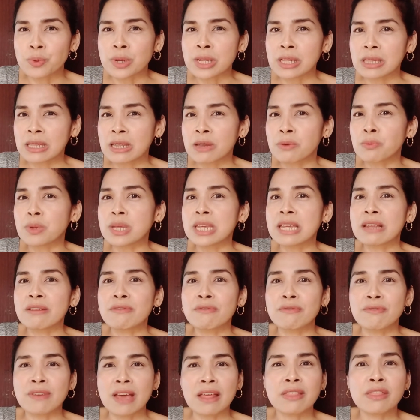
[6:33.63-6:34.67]
really
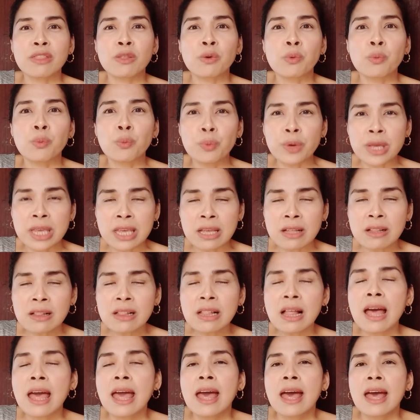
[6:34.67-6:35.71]
reinvent the
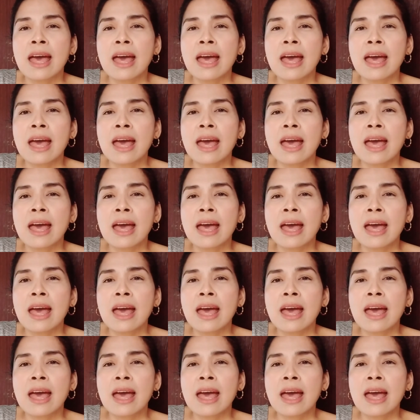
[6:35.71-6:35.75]
wheel,